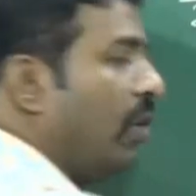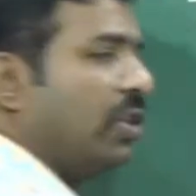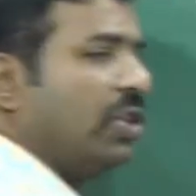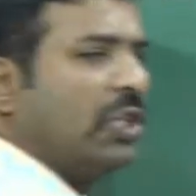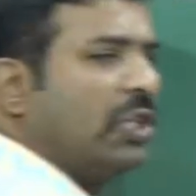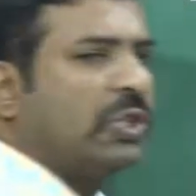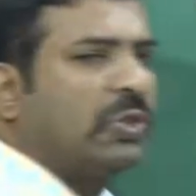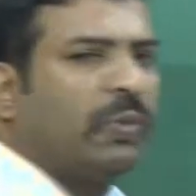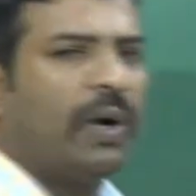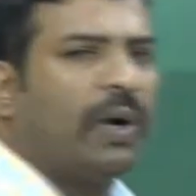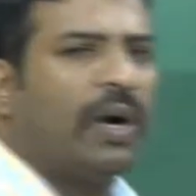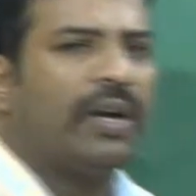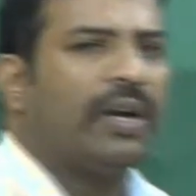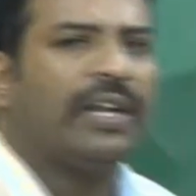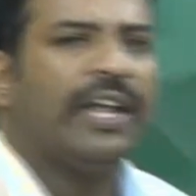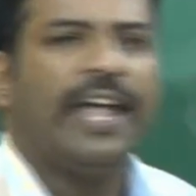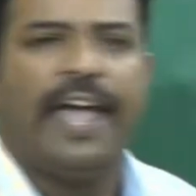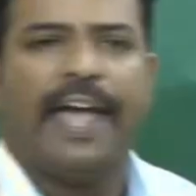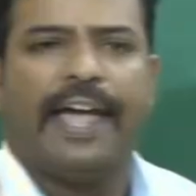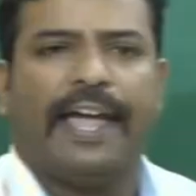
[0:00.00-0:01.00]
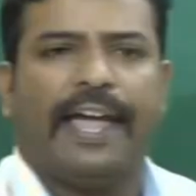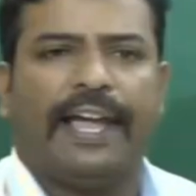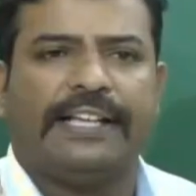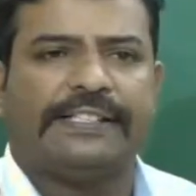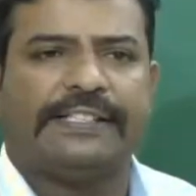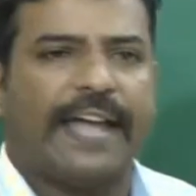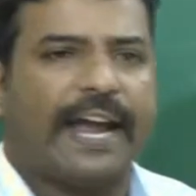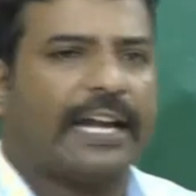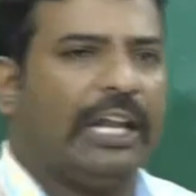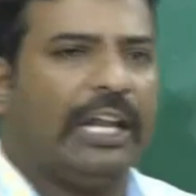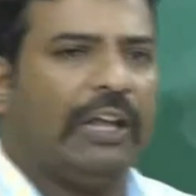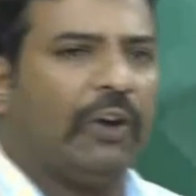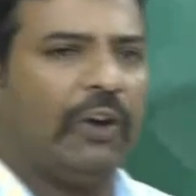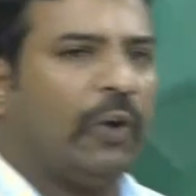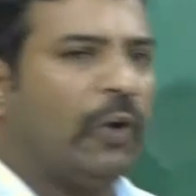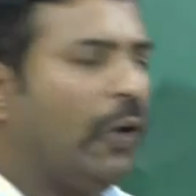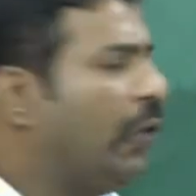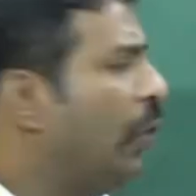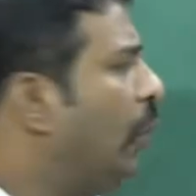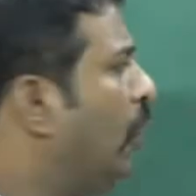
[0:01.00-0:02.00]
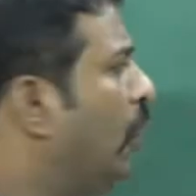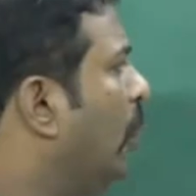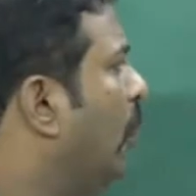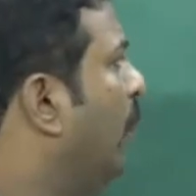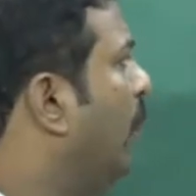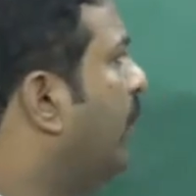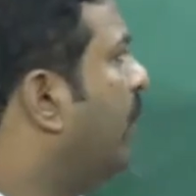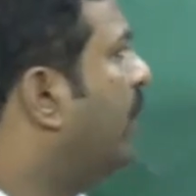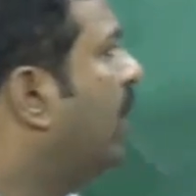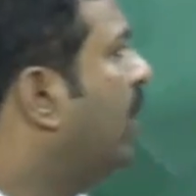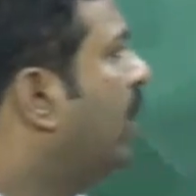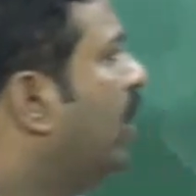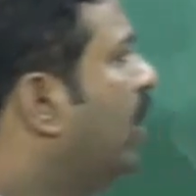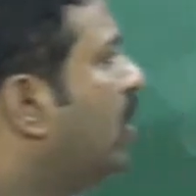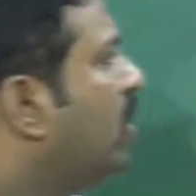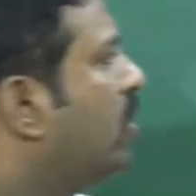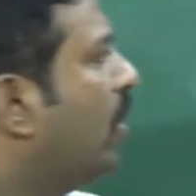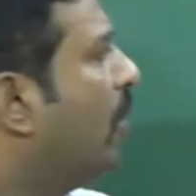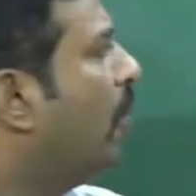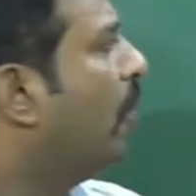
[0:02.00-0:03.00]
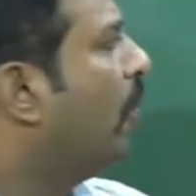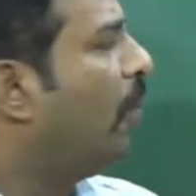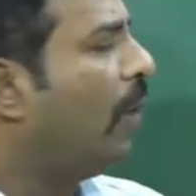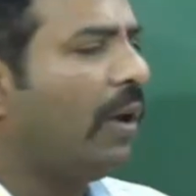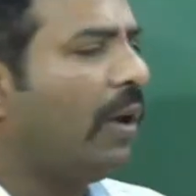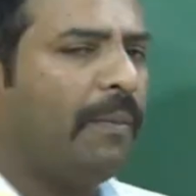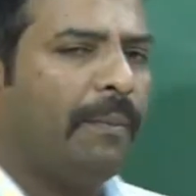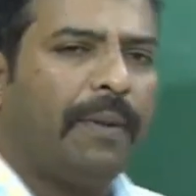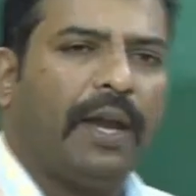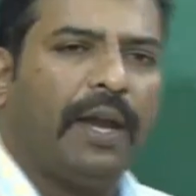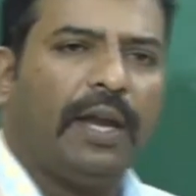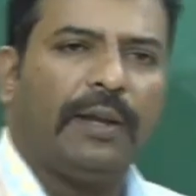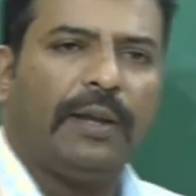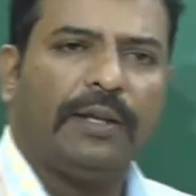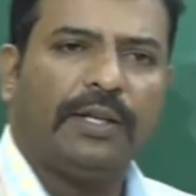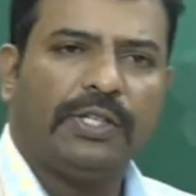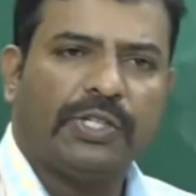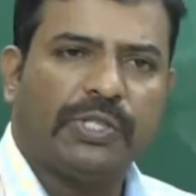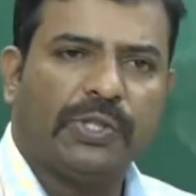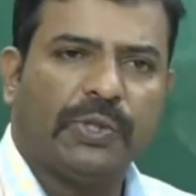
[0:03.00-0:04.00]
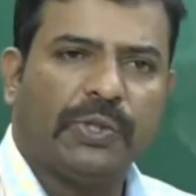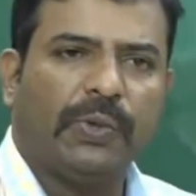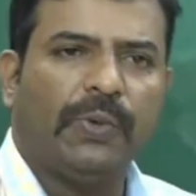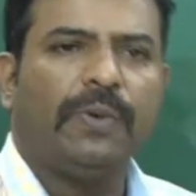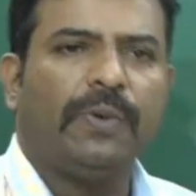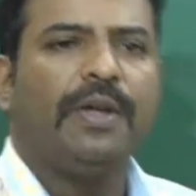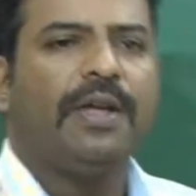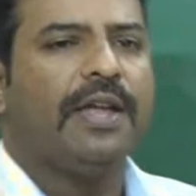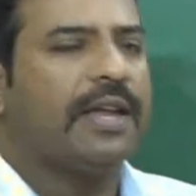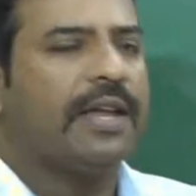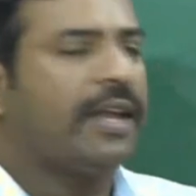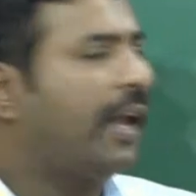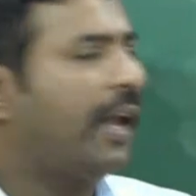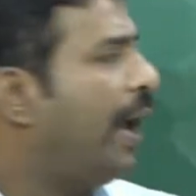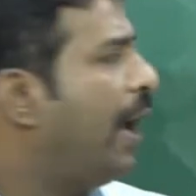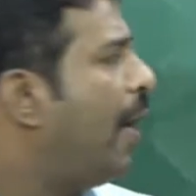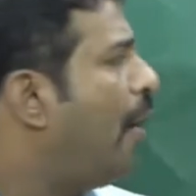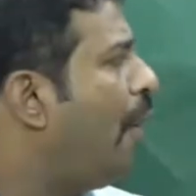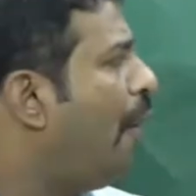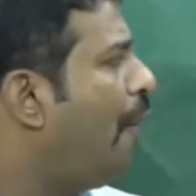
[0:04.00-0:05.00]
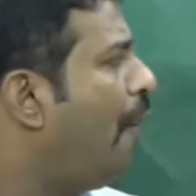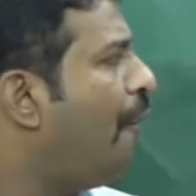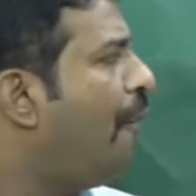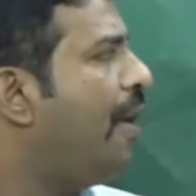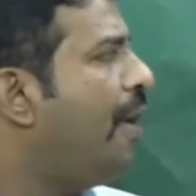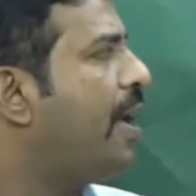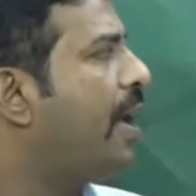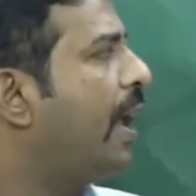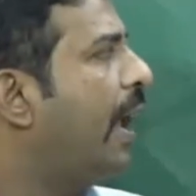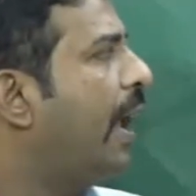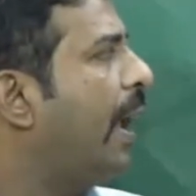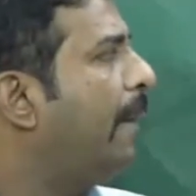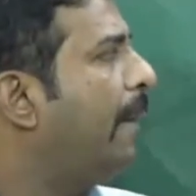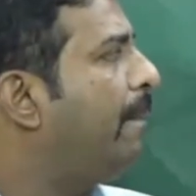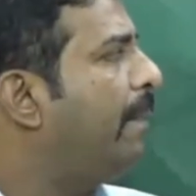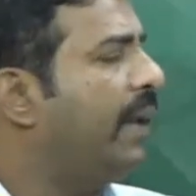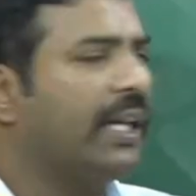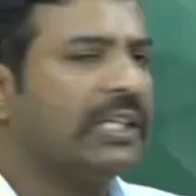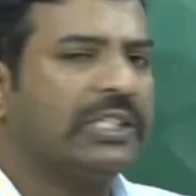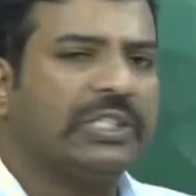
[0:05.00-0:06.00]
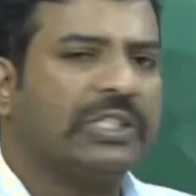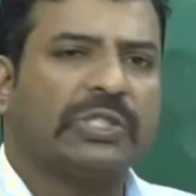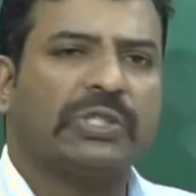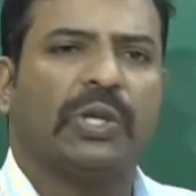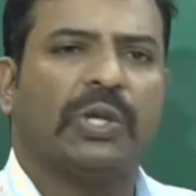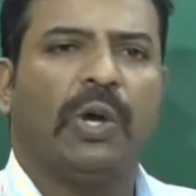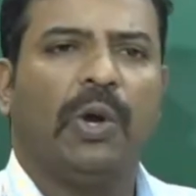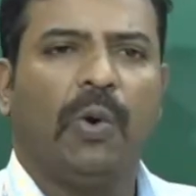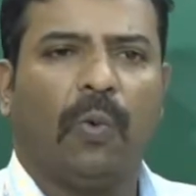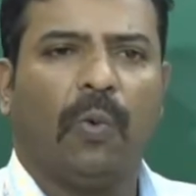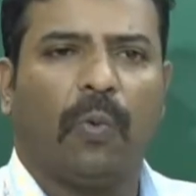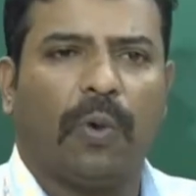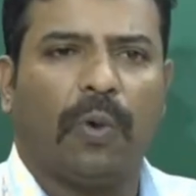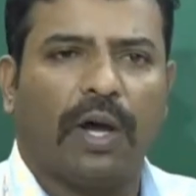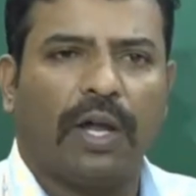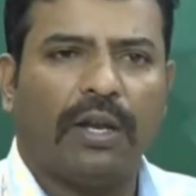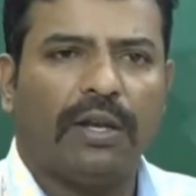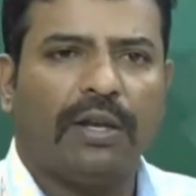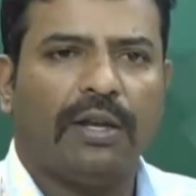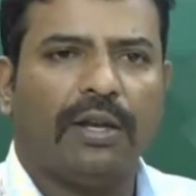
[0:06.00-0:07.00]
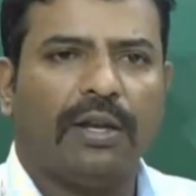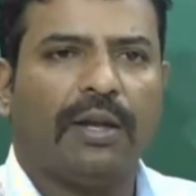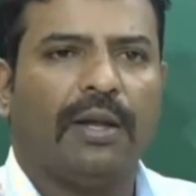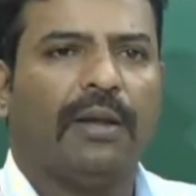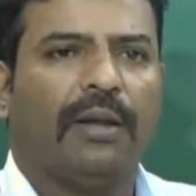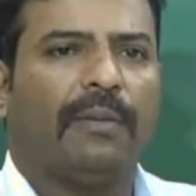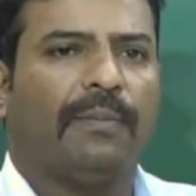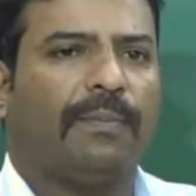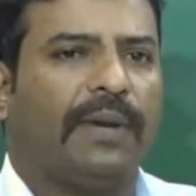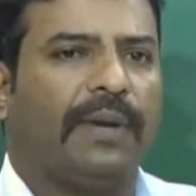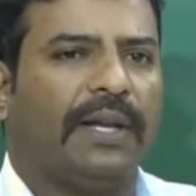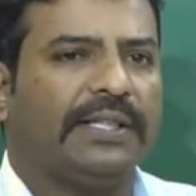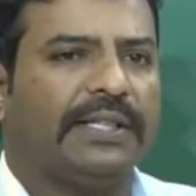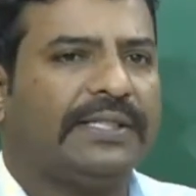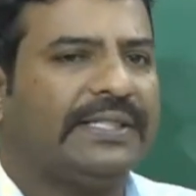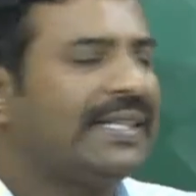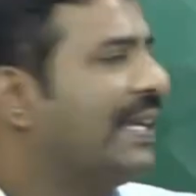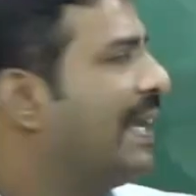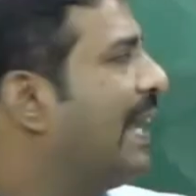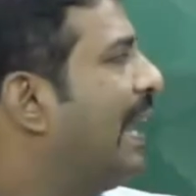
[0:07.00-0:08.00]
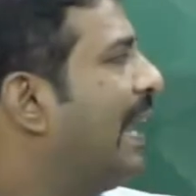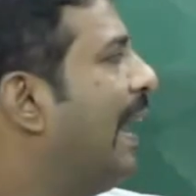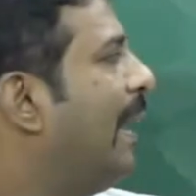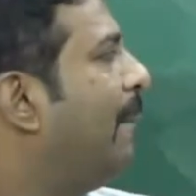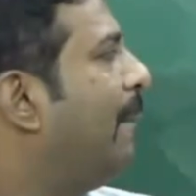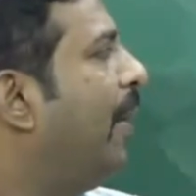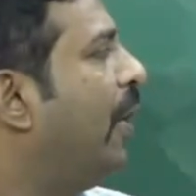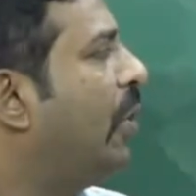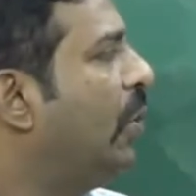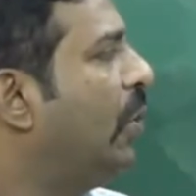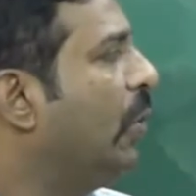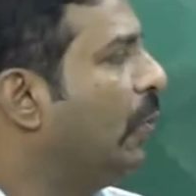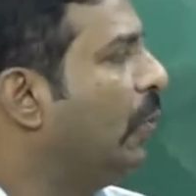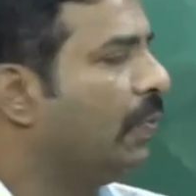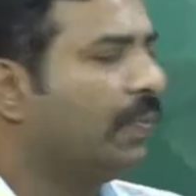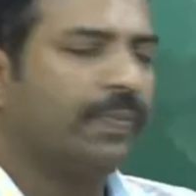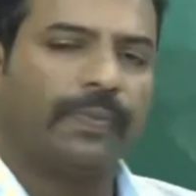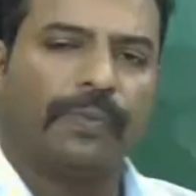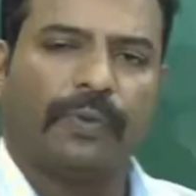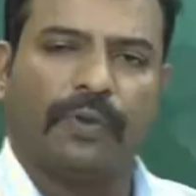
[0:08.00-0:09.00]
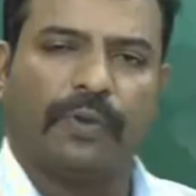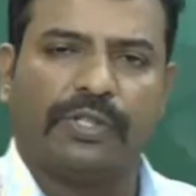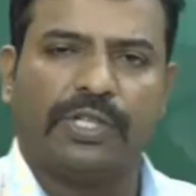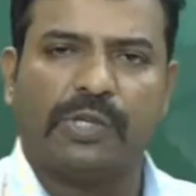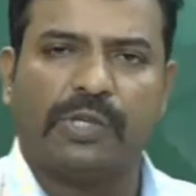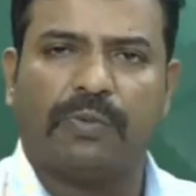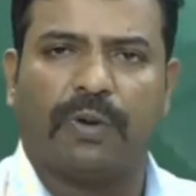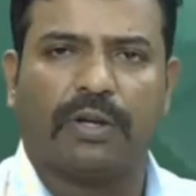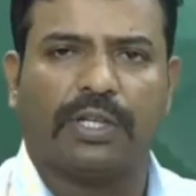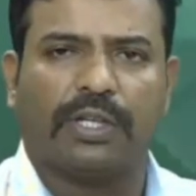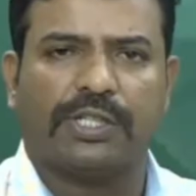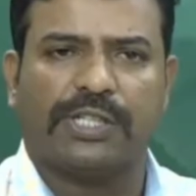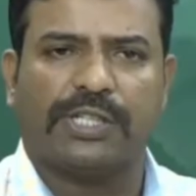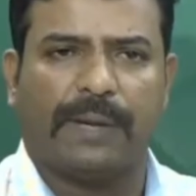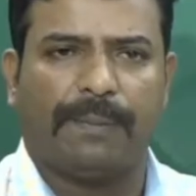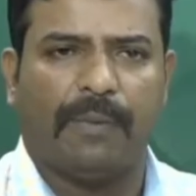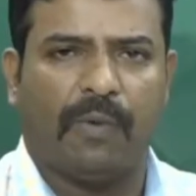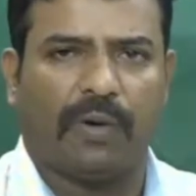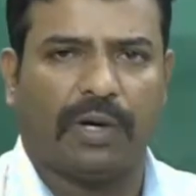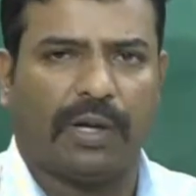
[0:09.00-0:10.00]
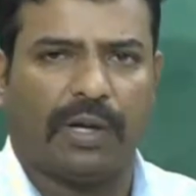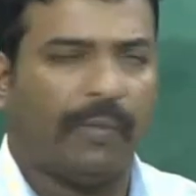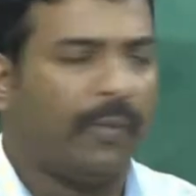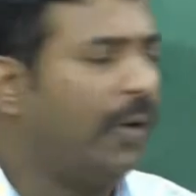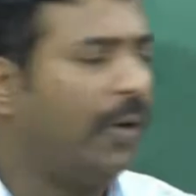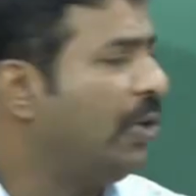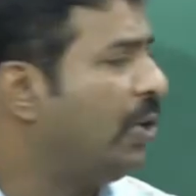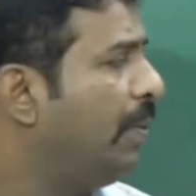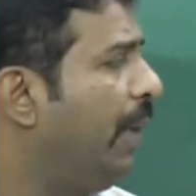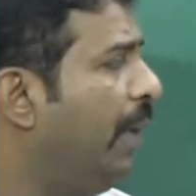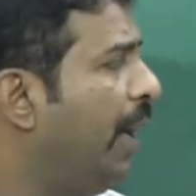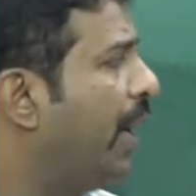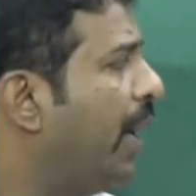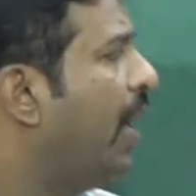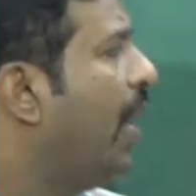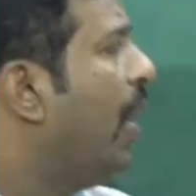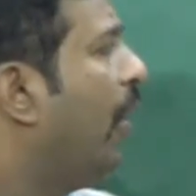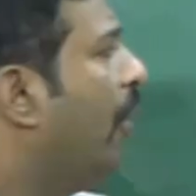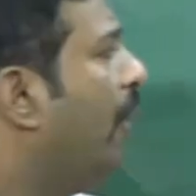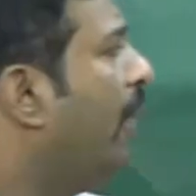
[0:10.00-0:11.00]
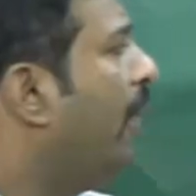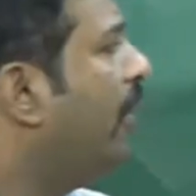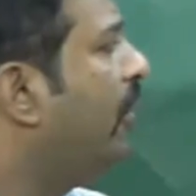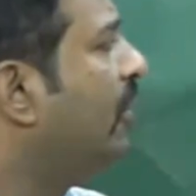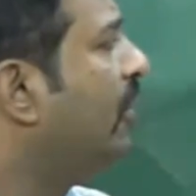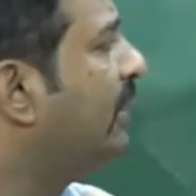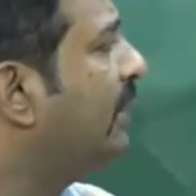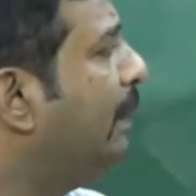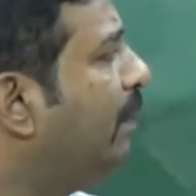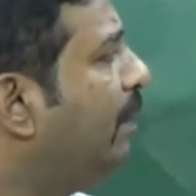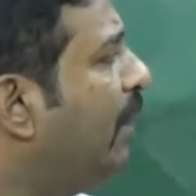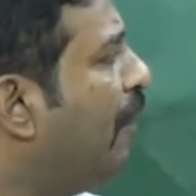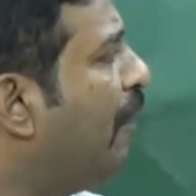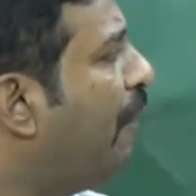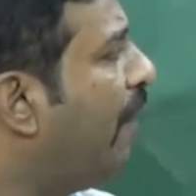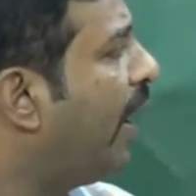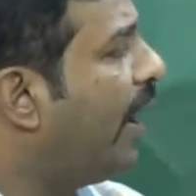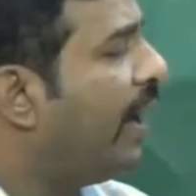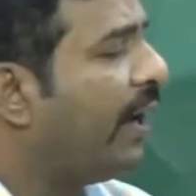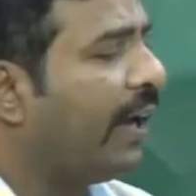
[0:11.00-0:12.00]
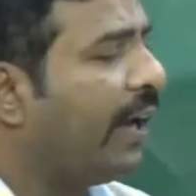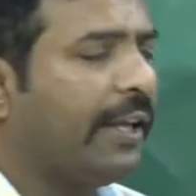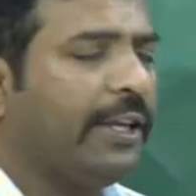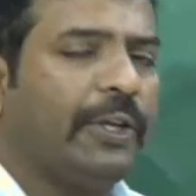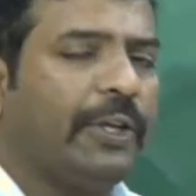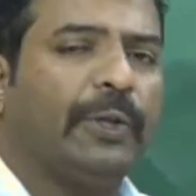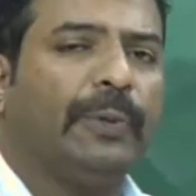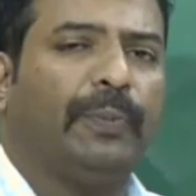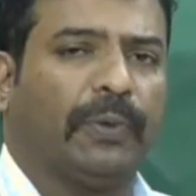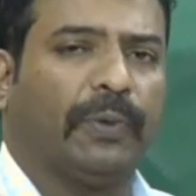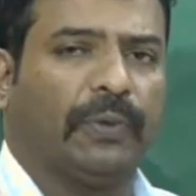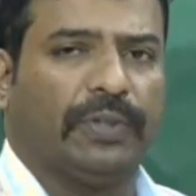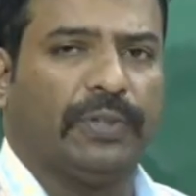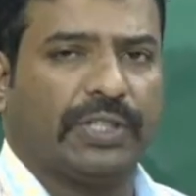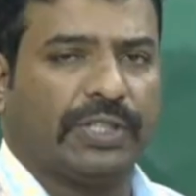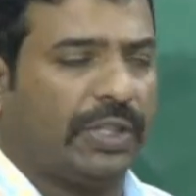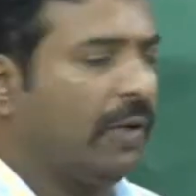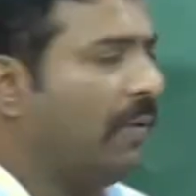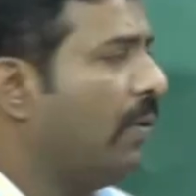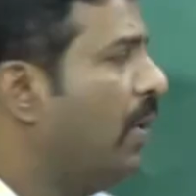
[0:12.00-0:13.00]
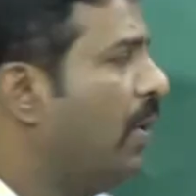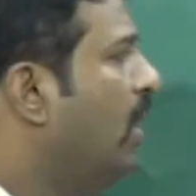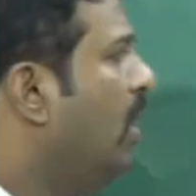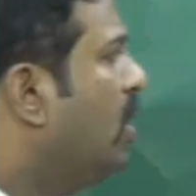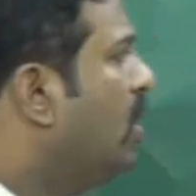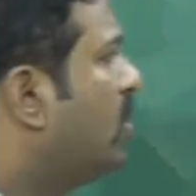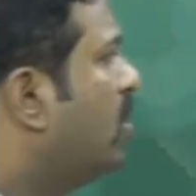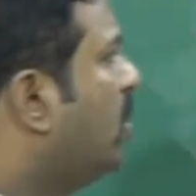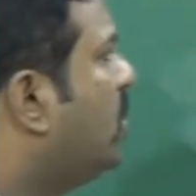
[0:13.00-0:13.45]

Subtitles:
Now this is what exactly you are going to do with. So 1 by 2 k of k plus 1 plus k by 2. So this is what the statement what I am going to make. Now I need to simplify and I need to prove this now.